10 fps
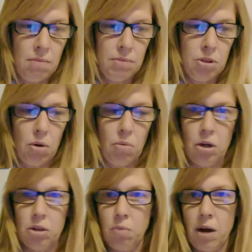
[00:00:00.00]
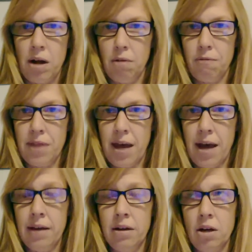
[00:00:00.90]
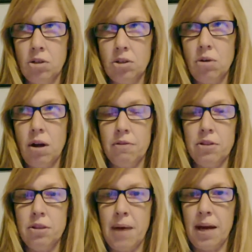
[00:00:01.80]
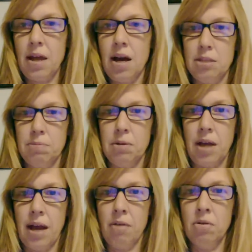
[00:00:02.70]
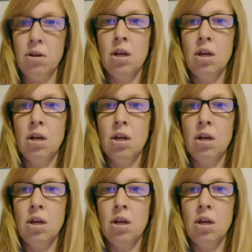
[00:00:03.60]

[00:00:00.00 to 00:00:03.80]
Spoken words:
So it worked well for that, and it also covers the back of the hospital gown